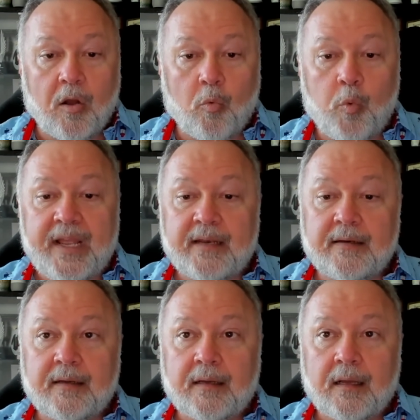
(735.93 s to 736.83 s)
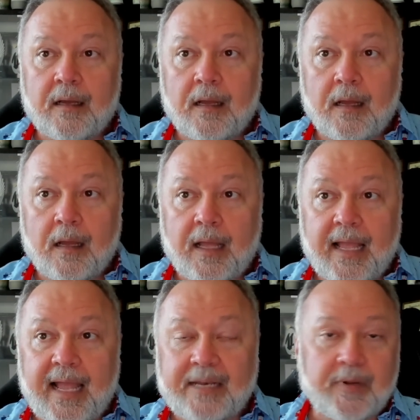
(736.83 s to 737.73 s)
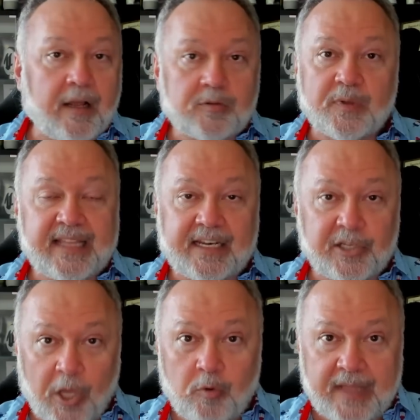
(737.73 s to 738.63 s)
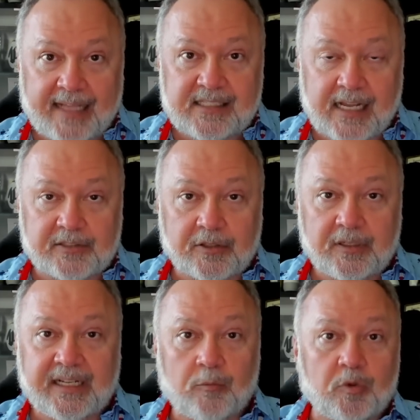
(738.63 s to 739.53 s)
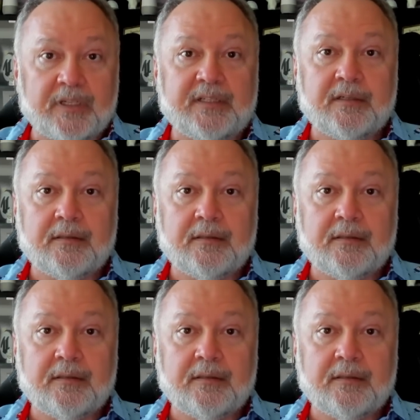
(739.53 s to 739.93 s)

When Anybody else would then load that sector. It would